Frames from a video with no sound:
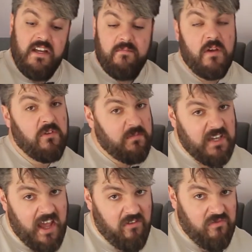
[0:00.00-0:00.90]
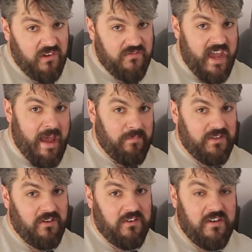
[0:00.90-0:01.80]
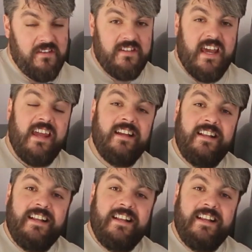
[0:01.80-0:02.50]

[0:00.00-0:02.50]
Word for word: but it would have been helpful if it happened on another day.